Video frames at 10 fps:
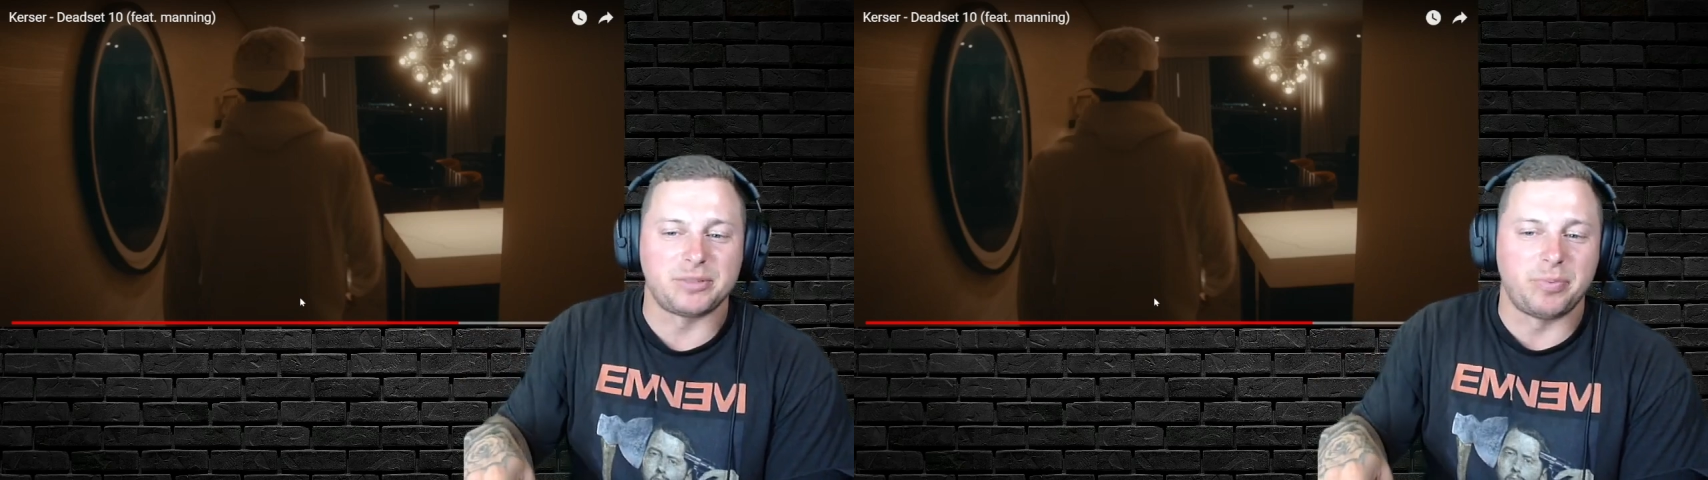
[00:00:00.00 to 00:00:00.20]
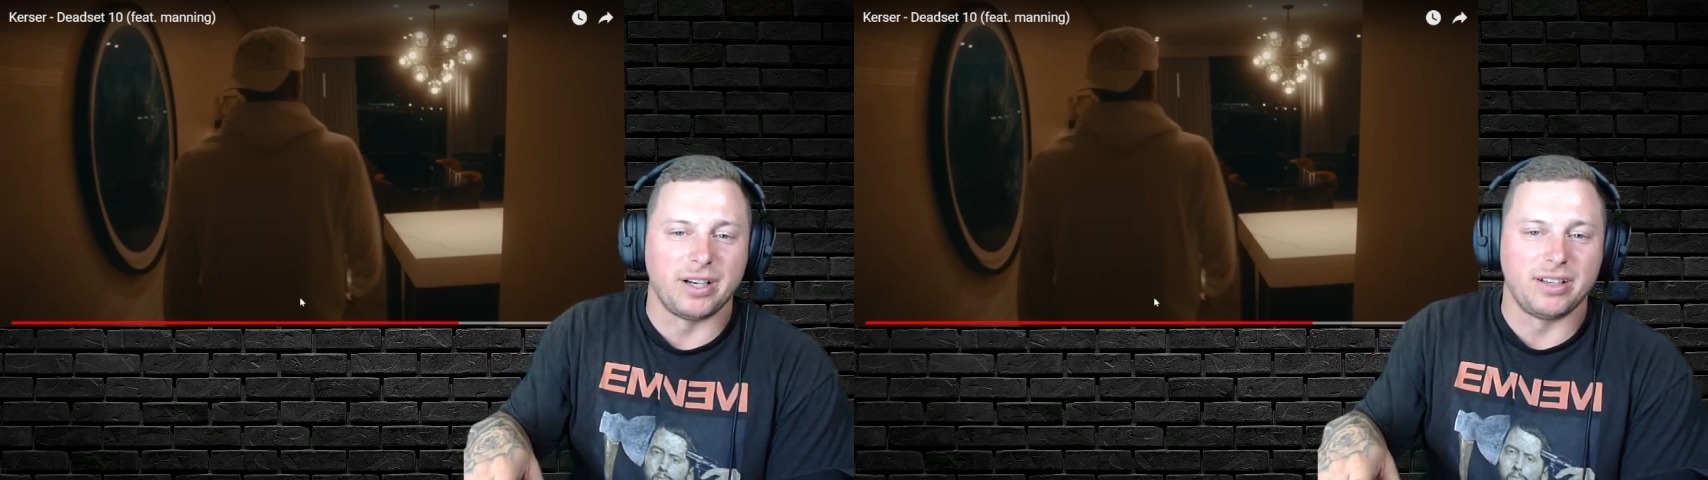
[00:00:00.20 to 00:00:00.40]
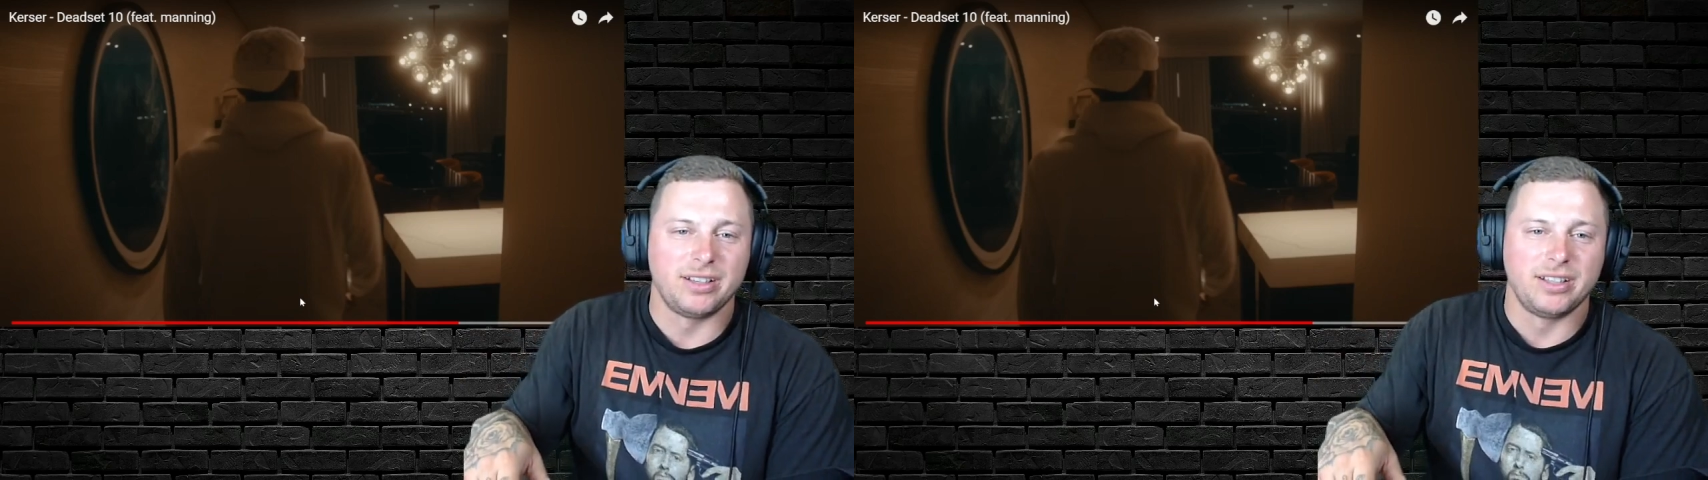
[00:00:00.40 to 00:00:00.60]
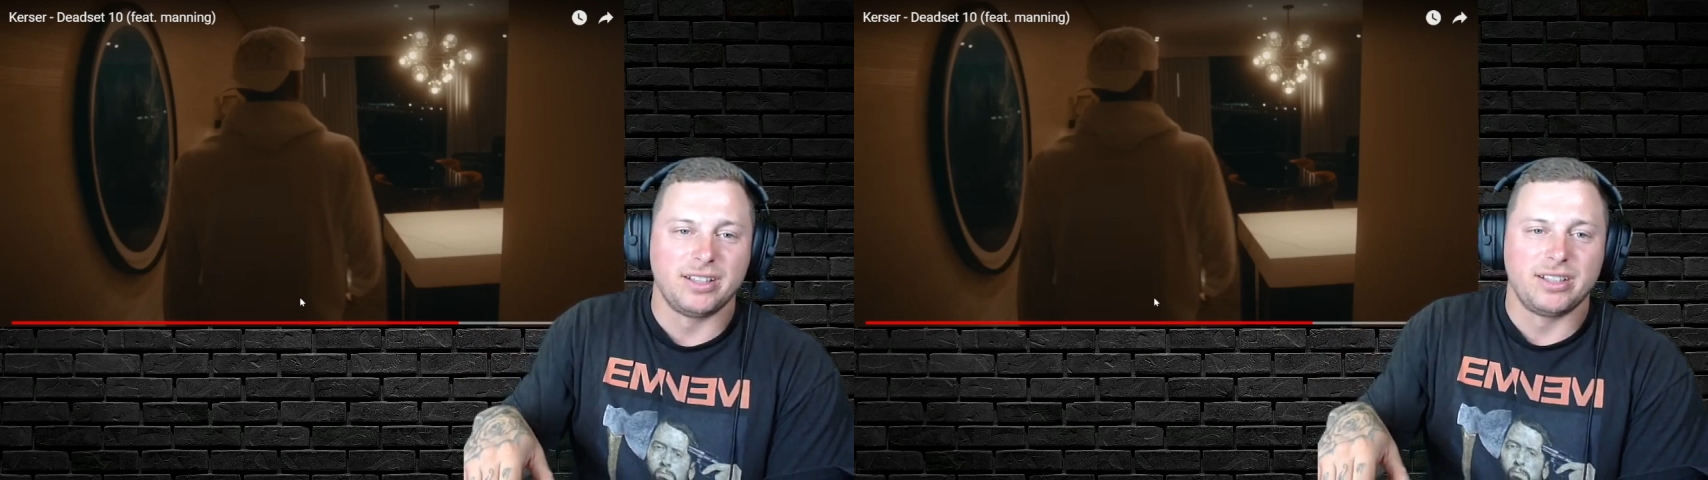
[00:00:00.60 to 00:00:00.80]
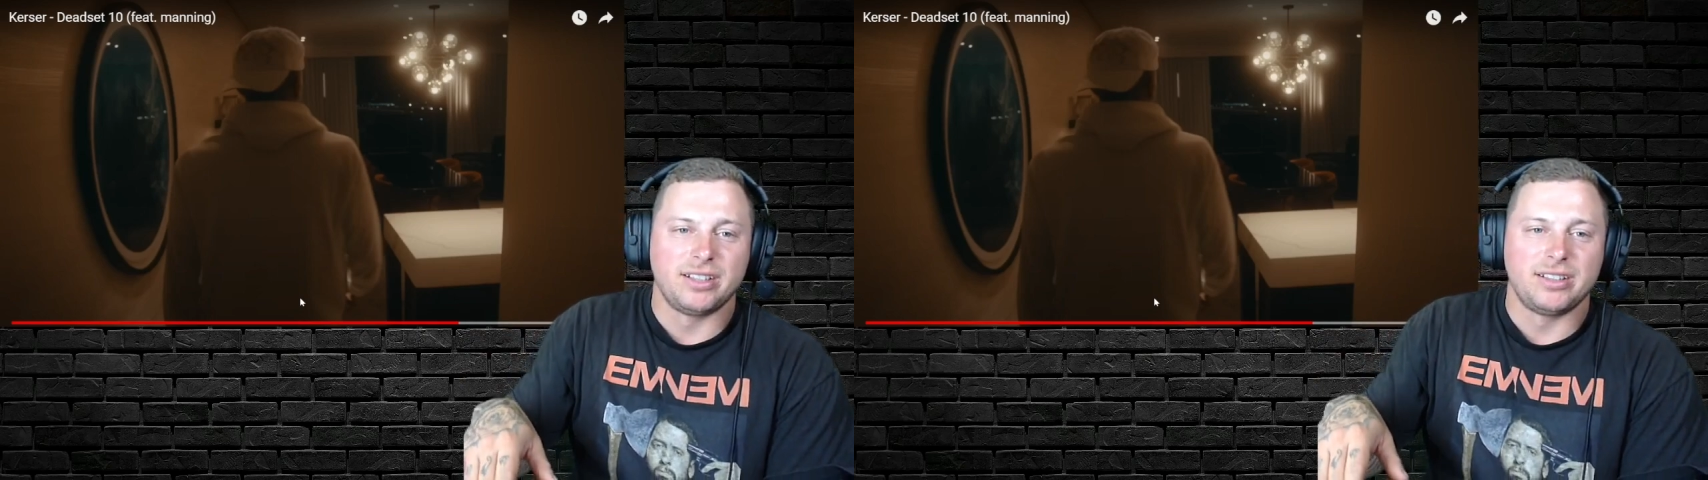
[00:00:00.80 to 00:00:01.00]
but
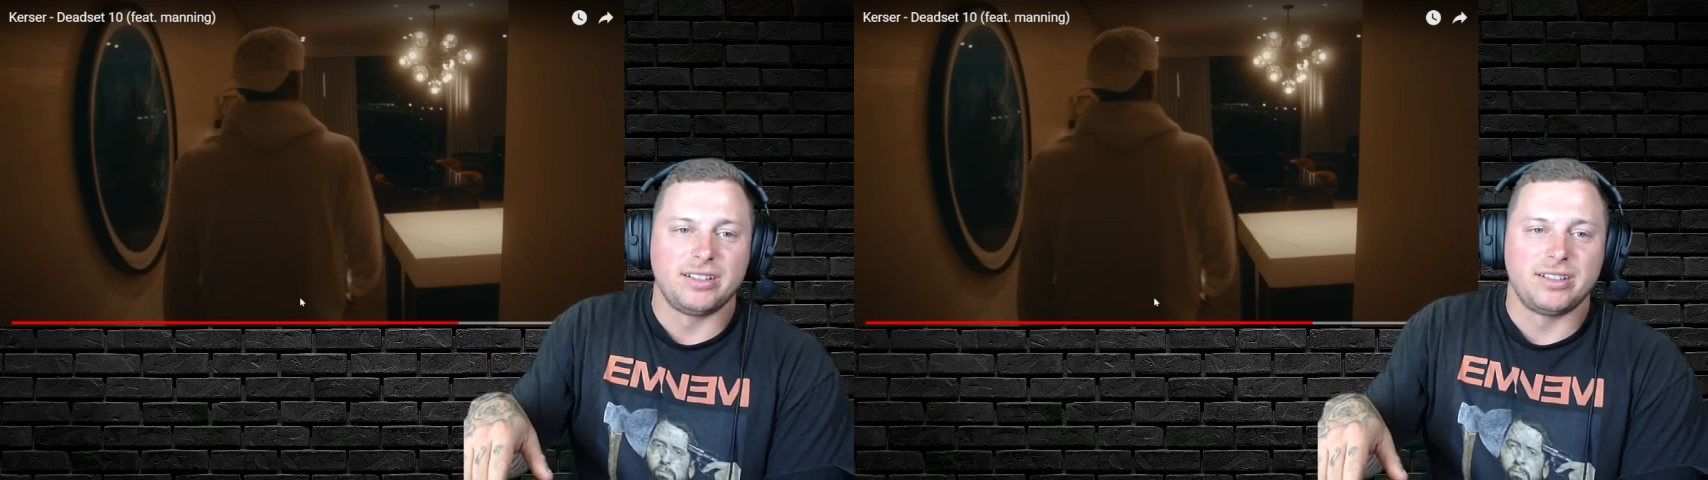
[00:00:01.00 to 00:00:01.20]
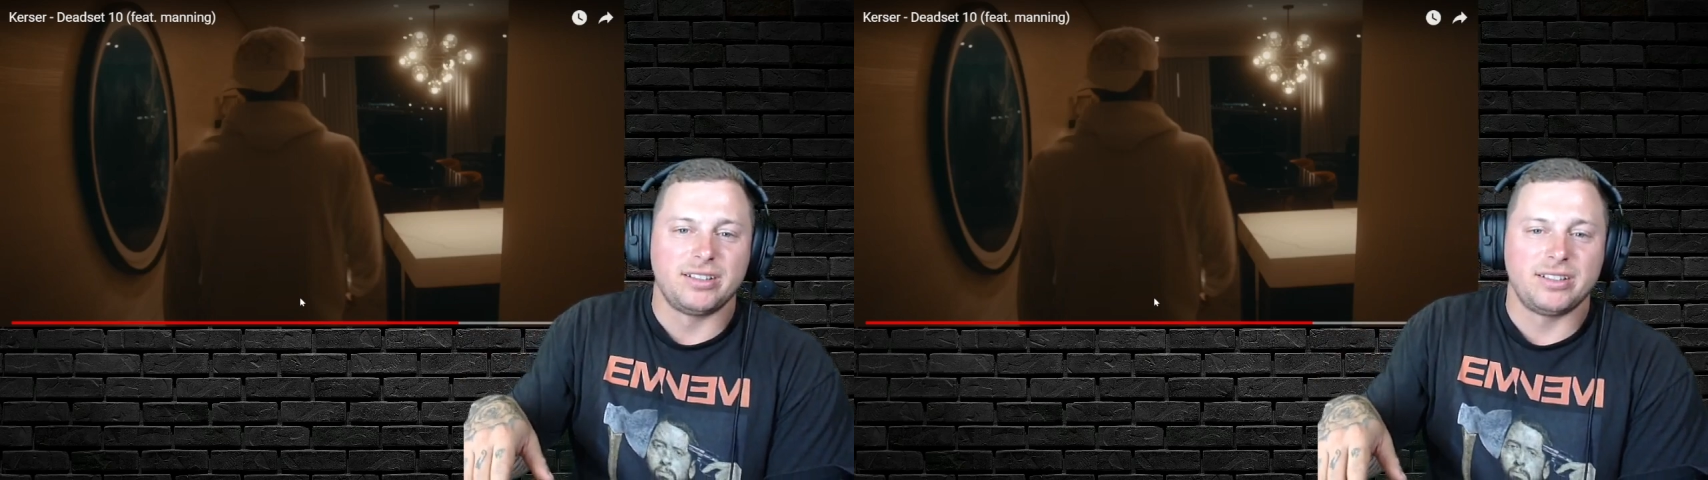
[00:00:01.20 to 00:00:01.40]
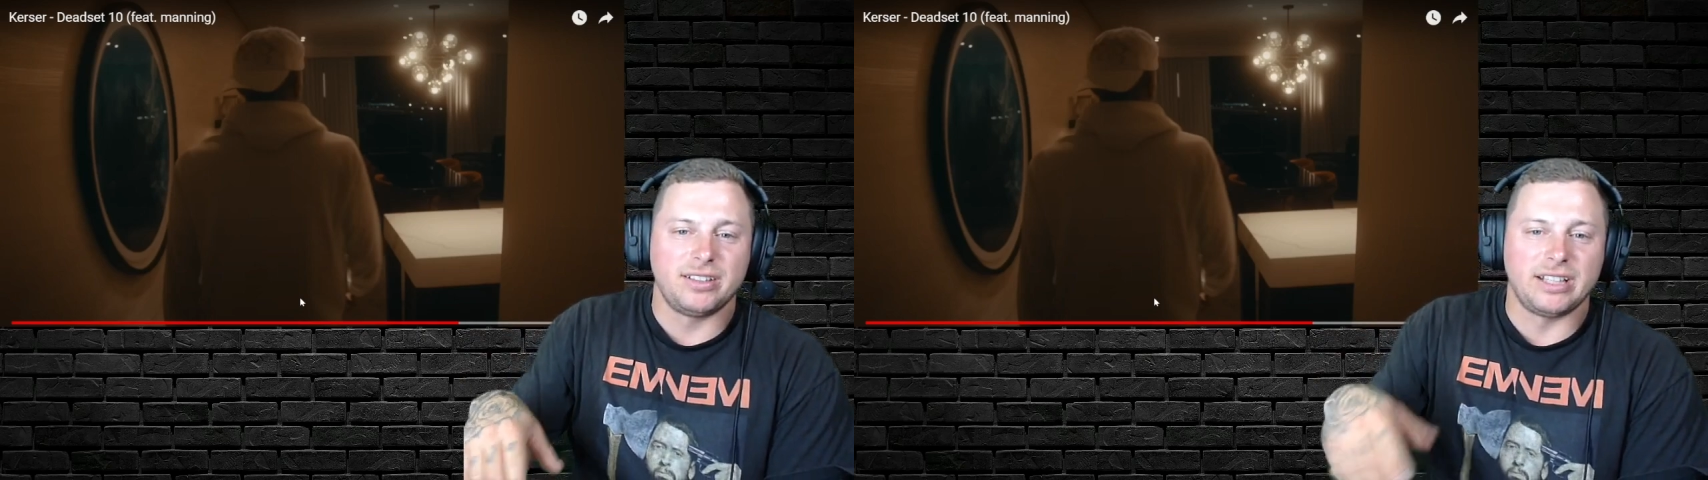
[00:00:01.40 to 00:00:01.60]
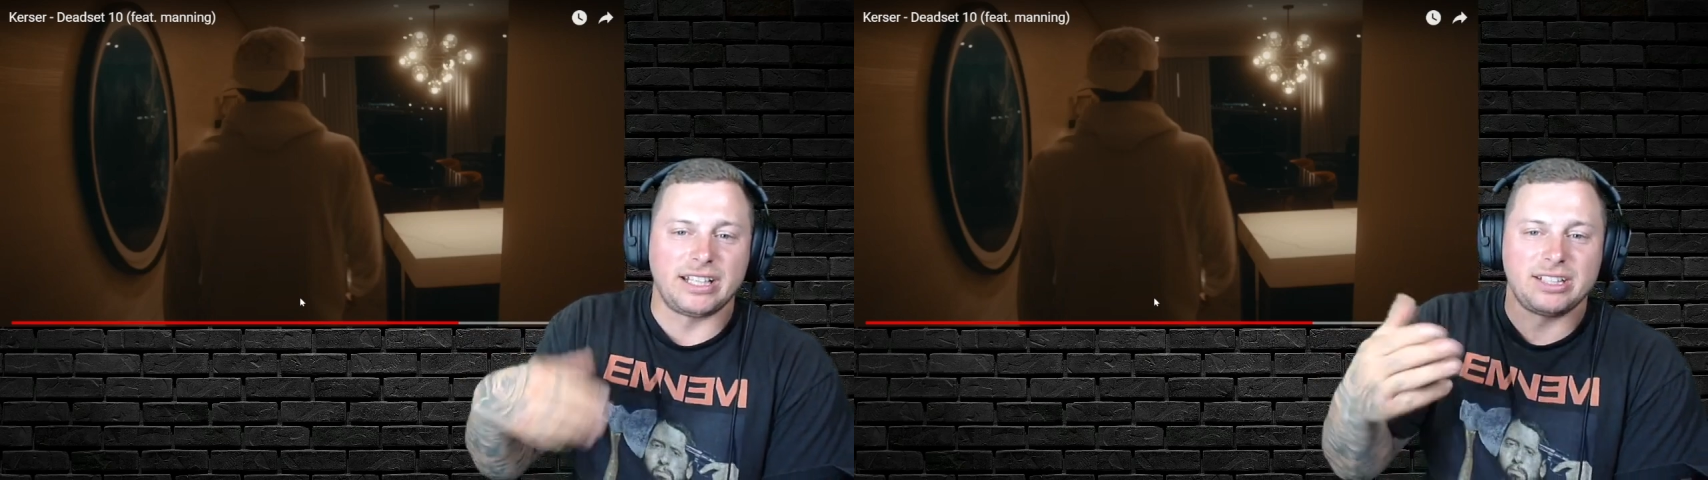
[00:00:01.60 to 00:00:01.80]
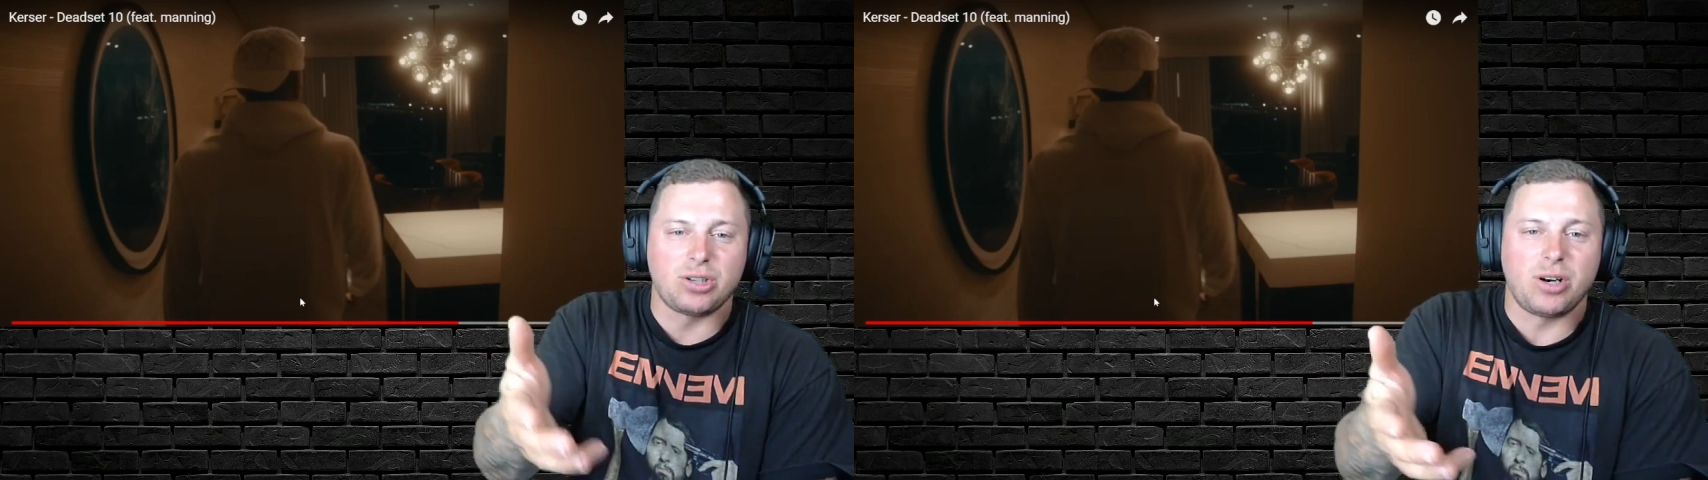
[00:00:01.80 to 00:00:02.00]
like
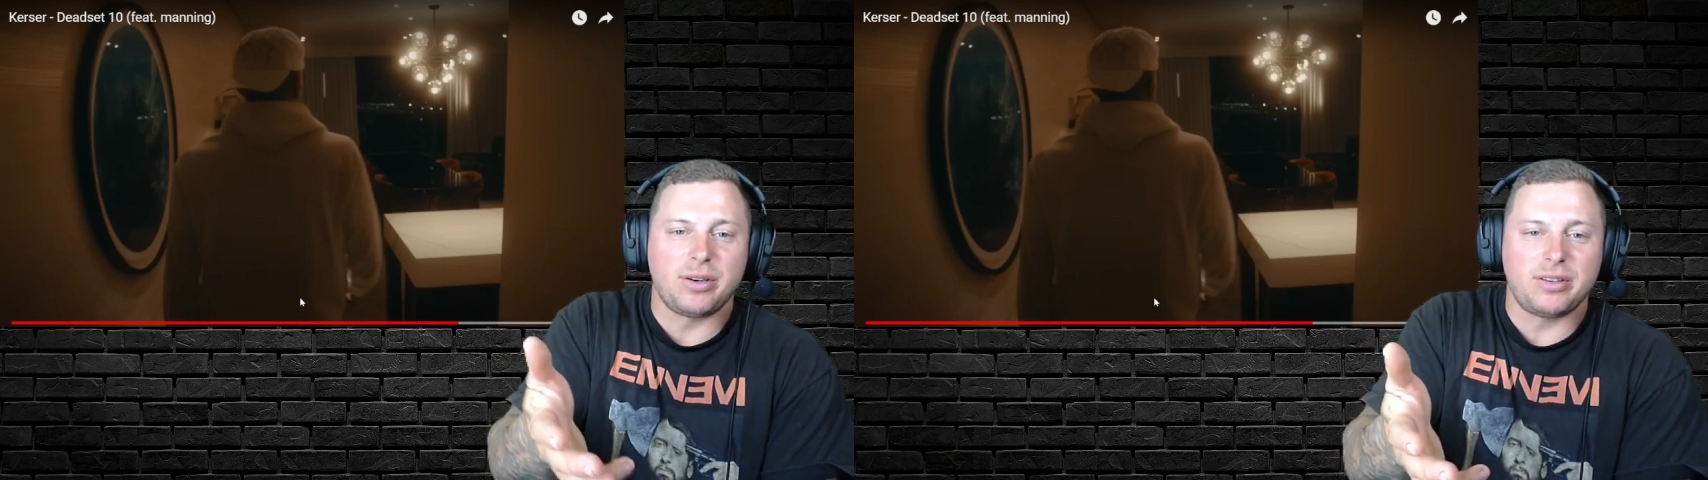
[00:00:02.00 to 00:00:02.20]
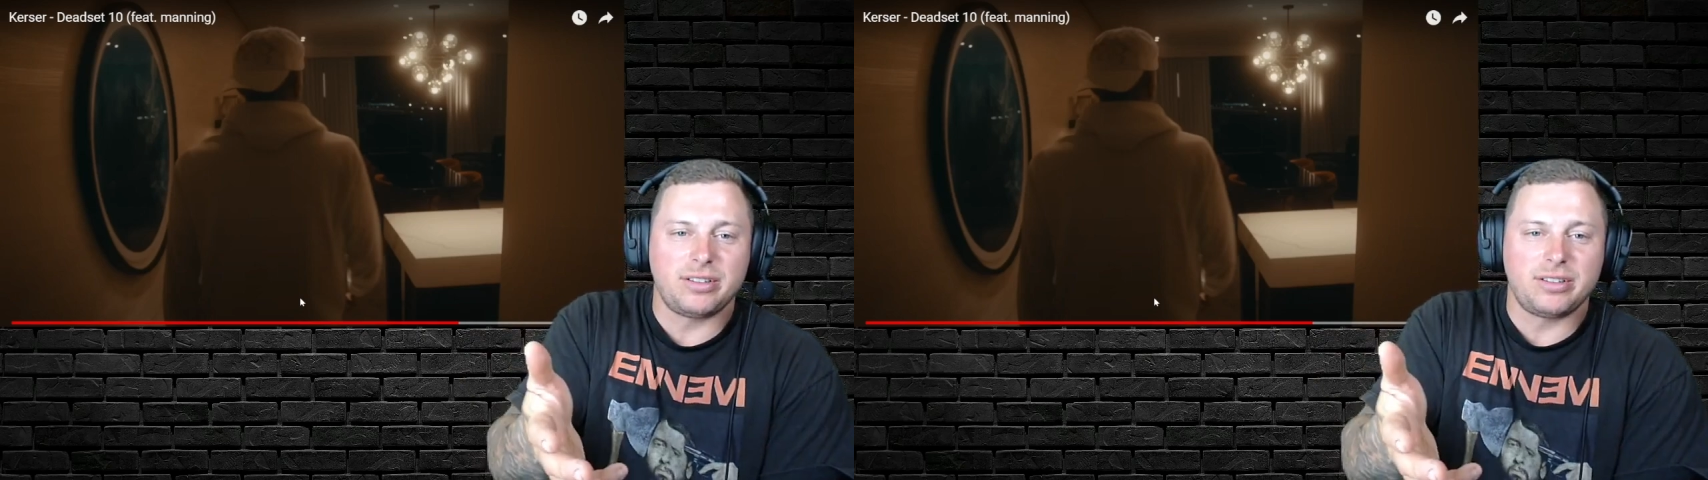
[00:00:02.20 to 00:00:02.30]
he's got